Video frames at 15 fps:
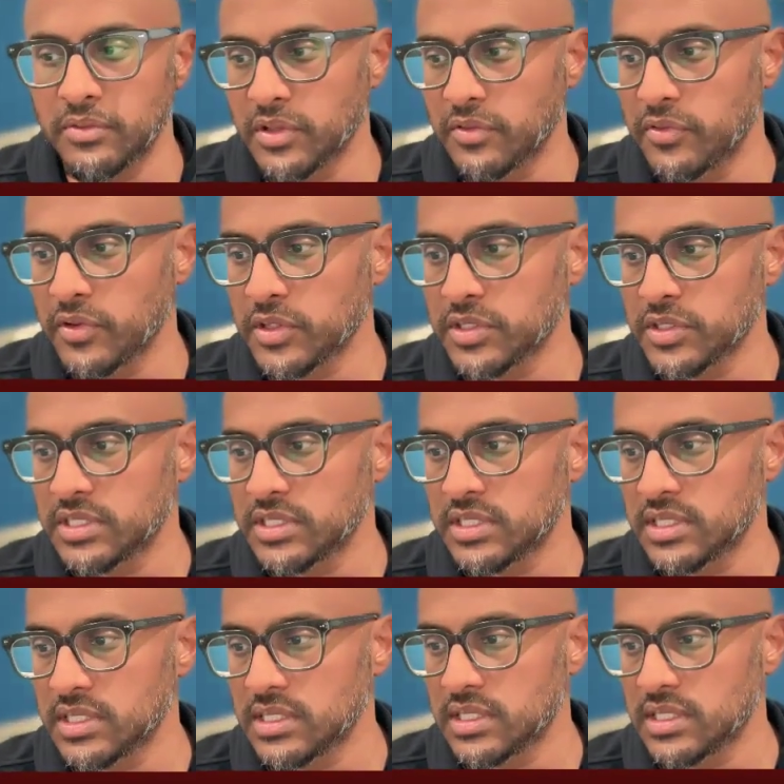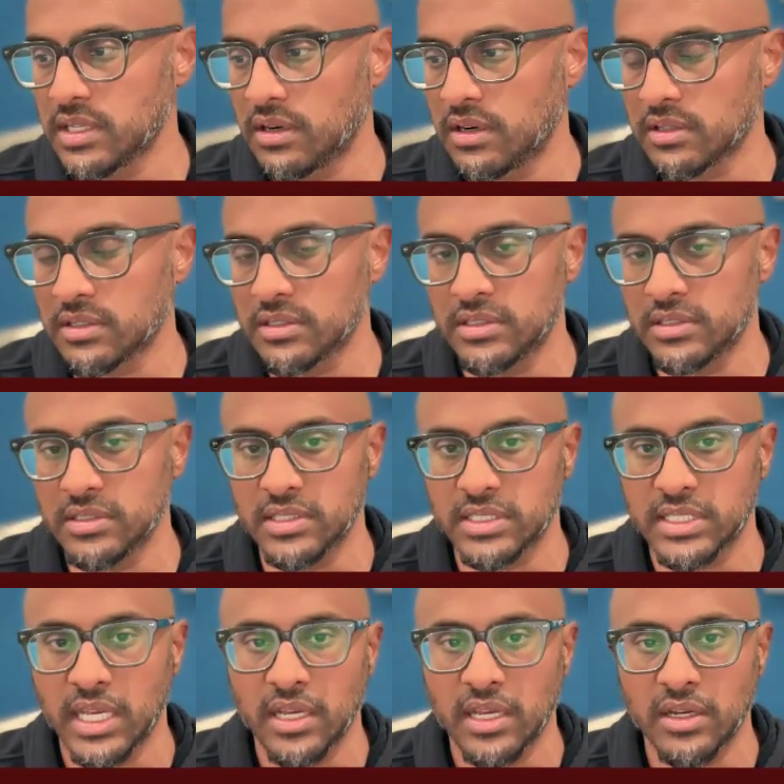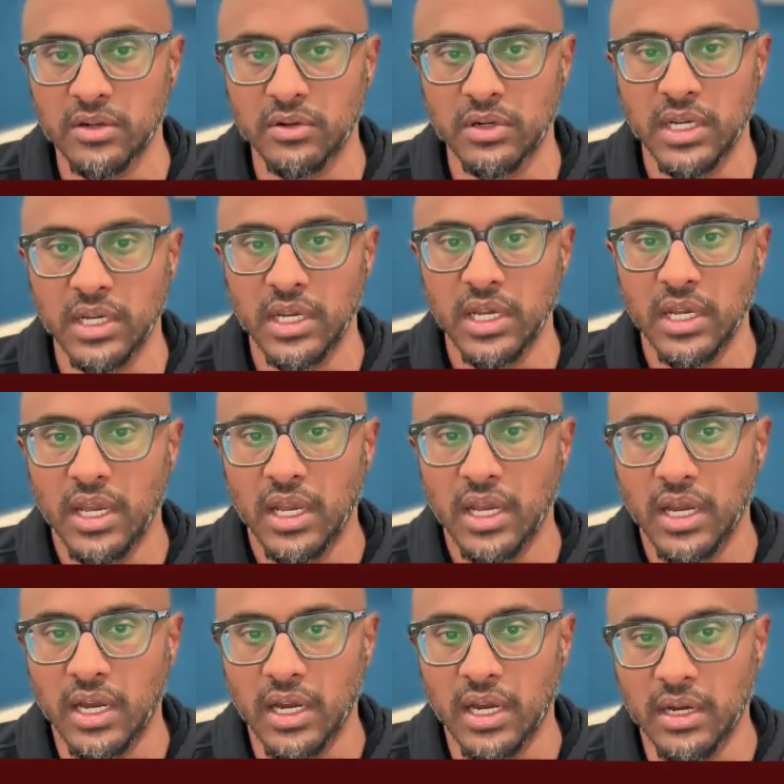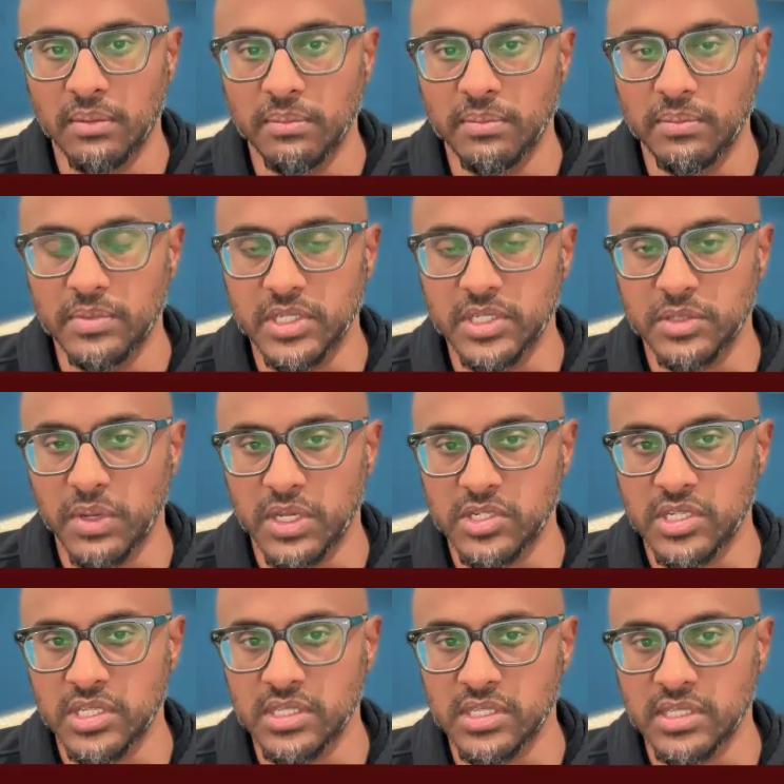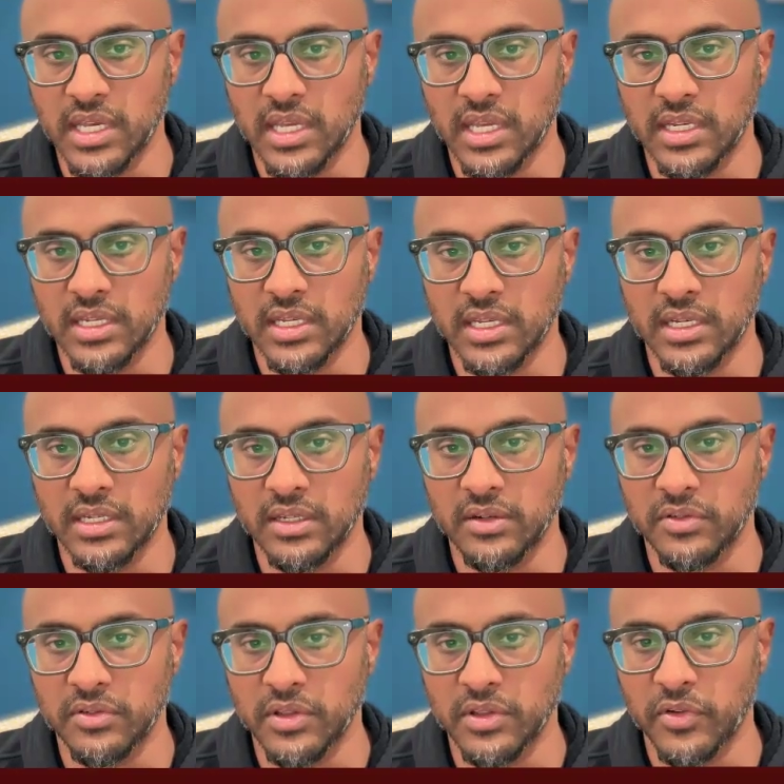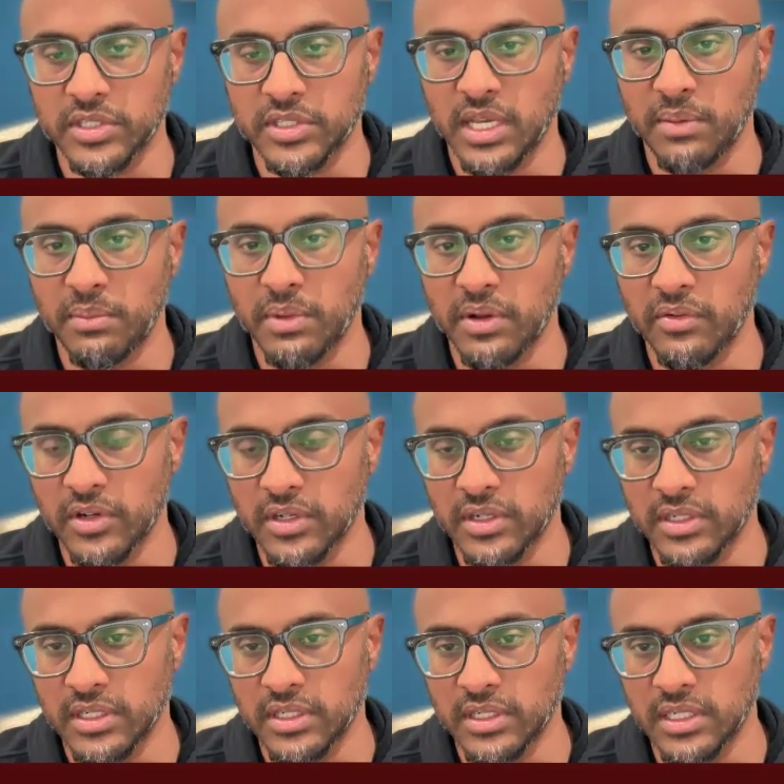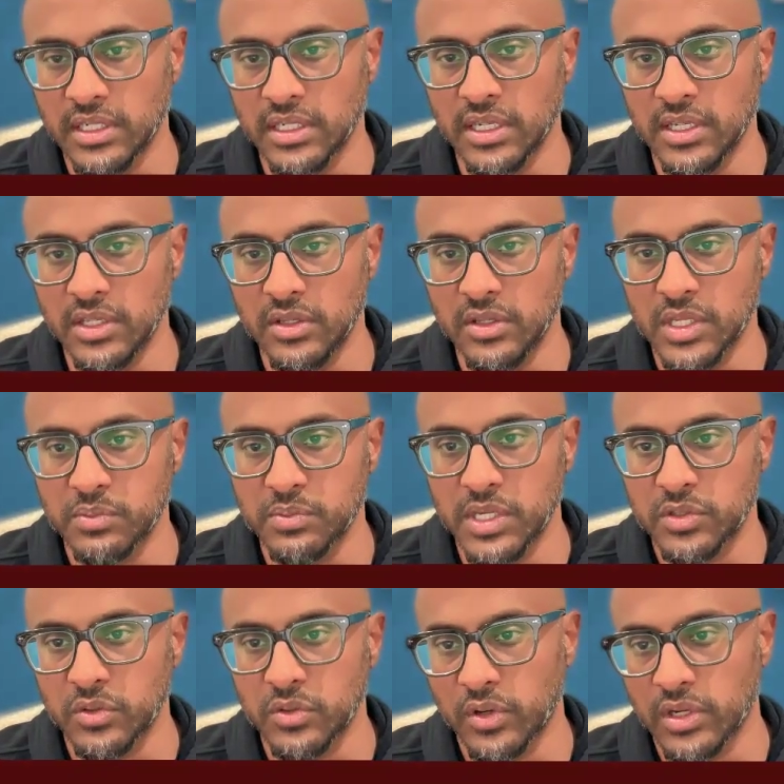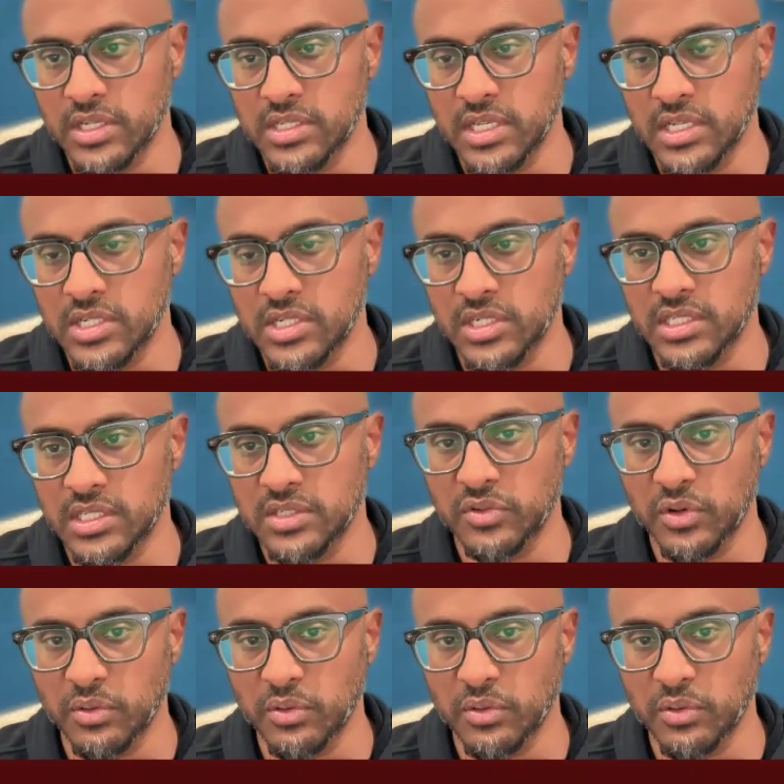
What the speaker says: For the first, this article in Zateo just mentions that for the first time ever, a U.S.-based organization has